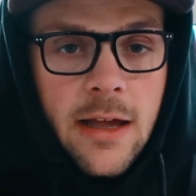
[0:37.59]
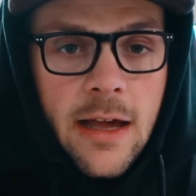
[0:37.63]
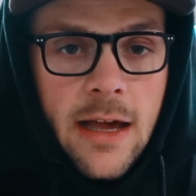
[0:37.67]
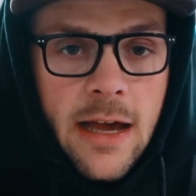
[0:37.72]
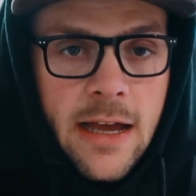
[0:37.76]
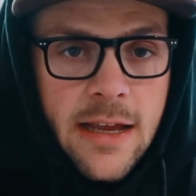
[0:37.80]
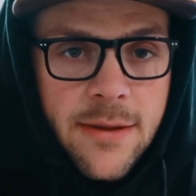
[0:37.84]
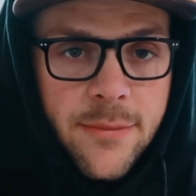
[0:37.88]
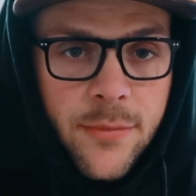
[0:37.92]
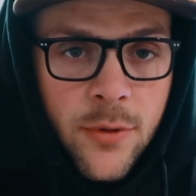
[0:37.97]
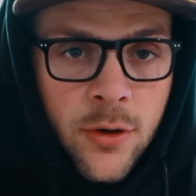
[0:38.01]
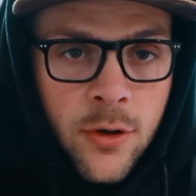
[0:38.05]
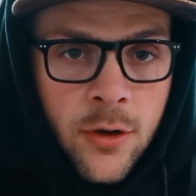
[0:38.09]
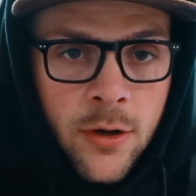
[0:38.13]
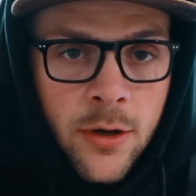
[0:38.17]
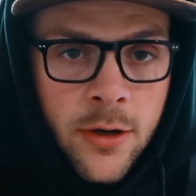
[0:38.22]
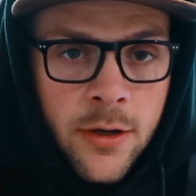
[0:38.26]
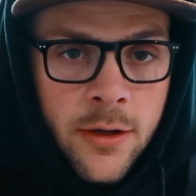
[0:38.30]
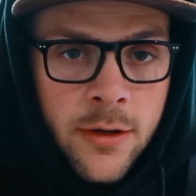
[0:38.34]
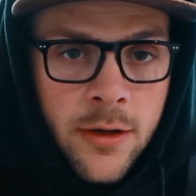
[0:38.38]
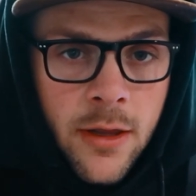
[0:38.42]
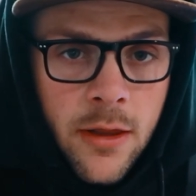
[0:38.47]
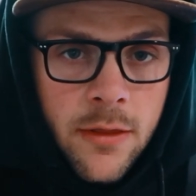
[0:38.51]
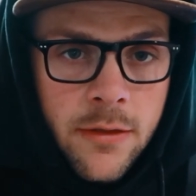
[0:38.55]
I'm
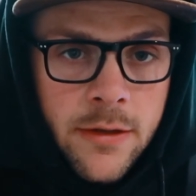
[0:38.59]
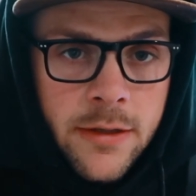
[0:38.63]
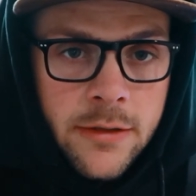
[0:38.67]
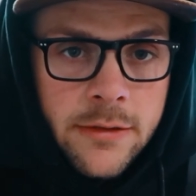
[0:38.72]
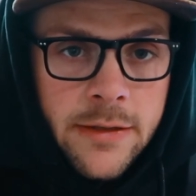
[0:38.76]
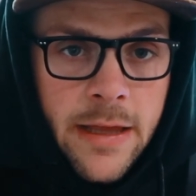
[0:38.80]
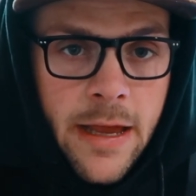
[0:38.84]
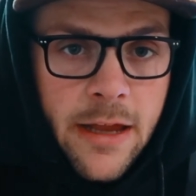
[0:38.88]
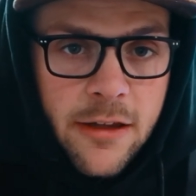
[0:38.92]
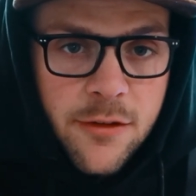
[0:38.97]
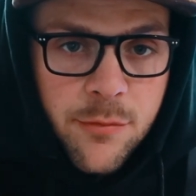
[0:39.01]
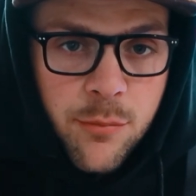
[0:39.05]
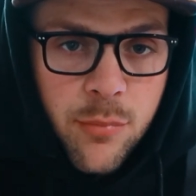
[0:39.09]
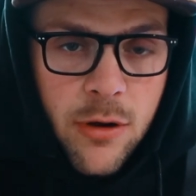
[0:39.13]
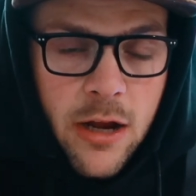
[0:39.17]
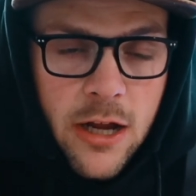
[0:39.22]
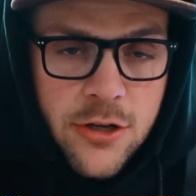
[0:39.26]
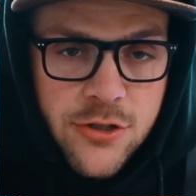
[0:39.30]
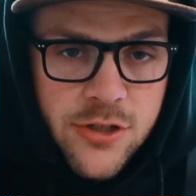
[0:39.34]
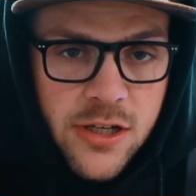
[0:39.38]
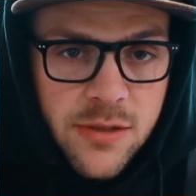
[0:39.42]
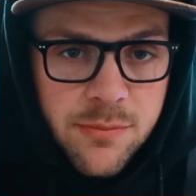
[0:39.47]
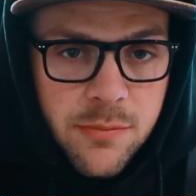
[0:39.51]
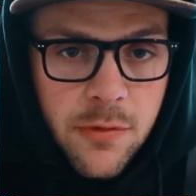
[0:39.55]
on the last
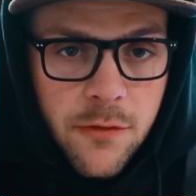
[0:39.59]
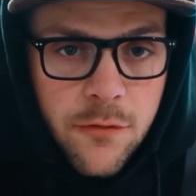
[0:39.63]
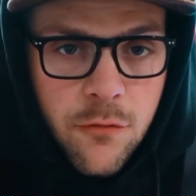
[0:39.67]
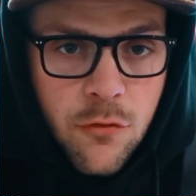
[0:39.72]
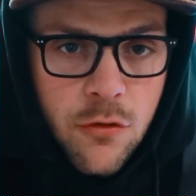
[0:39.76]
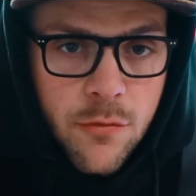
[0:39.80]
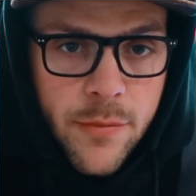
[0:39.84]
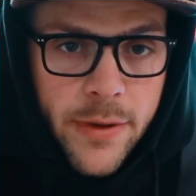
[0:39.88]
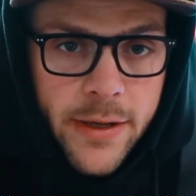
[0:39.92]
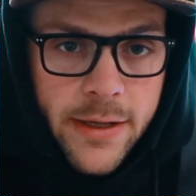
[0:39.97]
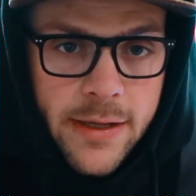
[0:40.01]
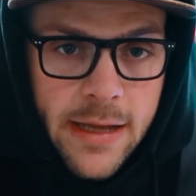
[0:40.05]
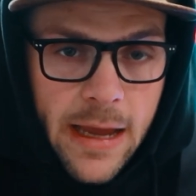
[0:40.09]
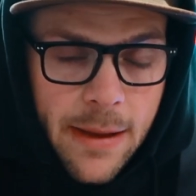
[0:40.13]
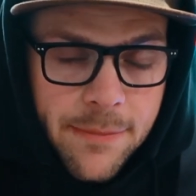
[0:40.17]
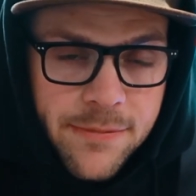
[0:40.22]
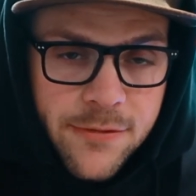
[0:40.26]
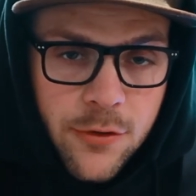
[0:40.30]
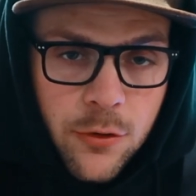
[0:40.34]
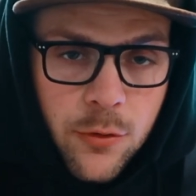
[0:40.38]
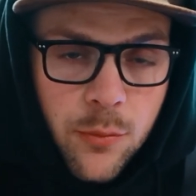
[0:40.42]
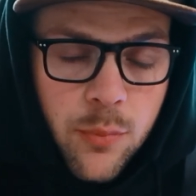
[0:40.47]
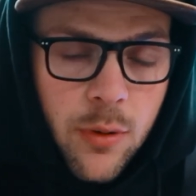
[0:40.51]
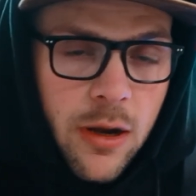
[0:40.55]
project before my
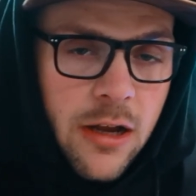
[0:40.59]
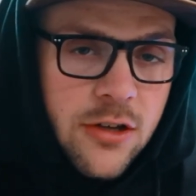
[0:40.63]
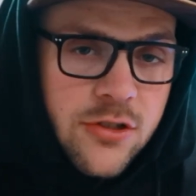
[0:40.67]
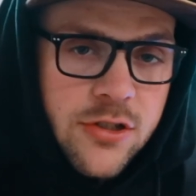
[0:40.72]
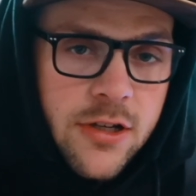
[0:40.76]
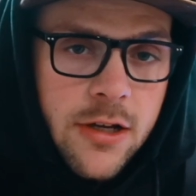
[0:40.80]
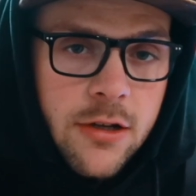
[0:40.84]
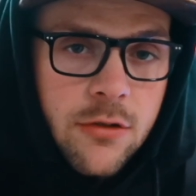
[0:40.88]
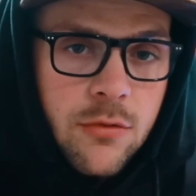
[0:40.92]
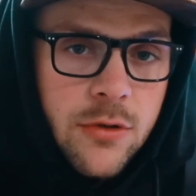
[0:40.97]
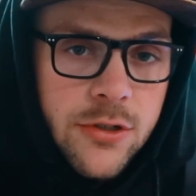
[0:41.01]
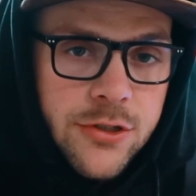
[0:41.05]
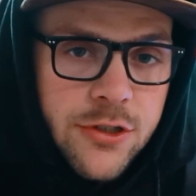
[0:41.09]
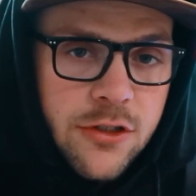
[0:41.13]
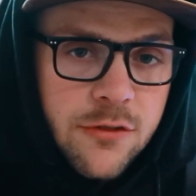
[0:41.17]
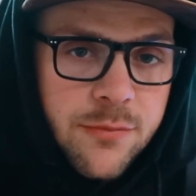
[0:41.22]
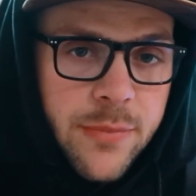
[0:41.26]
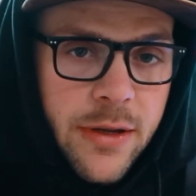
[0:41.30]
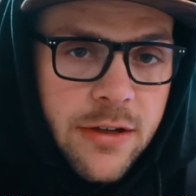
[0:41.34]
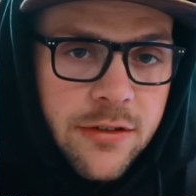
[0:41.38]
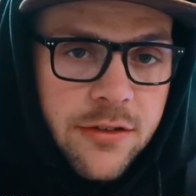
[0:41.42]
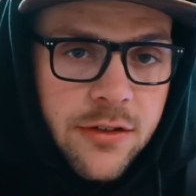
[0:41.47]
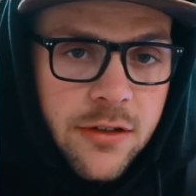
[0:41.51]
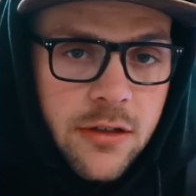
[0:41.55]
capstone project, which is
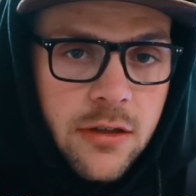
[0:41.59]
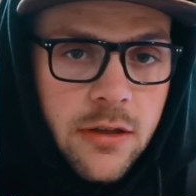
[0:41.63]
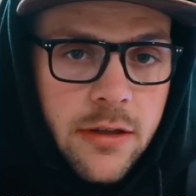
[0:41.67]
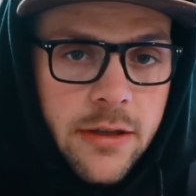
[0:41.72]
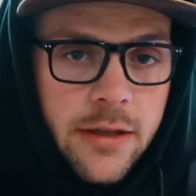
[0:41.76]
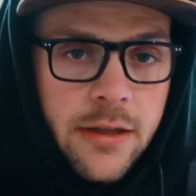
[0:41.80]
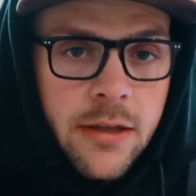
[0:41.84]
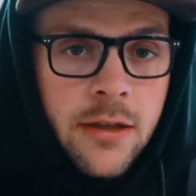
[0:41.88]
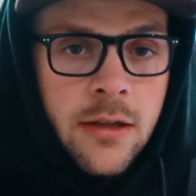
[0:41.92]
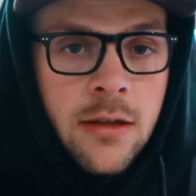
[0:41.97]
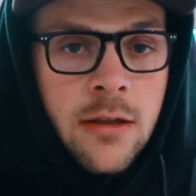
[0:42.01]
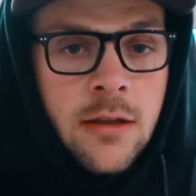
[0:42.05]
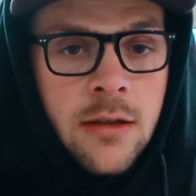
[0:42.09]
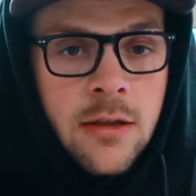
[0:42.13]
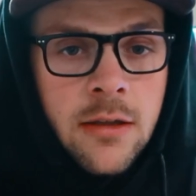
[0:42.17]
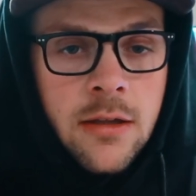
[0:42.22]
basically